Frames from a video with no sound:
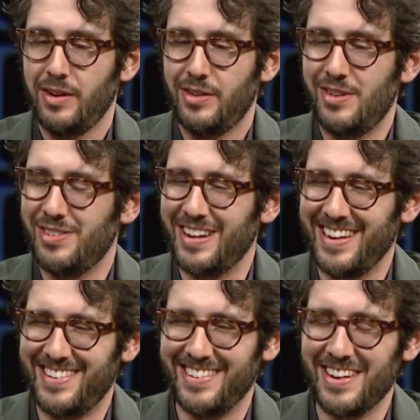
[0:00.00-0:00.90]
She,
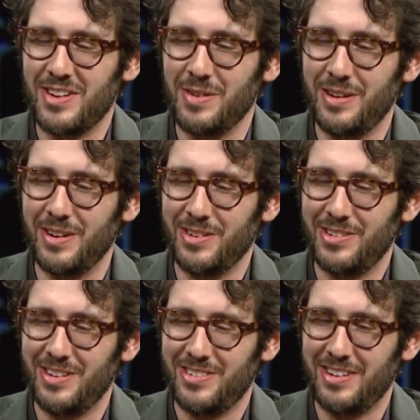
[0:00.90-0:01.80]
she said, to, you know,
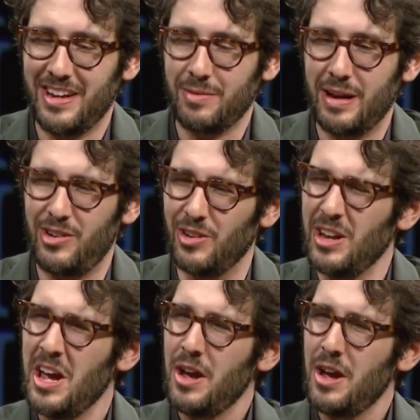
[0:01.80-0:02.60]
she, she takes my hand, she goes,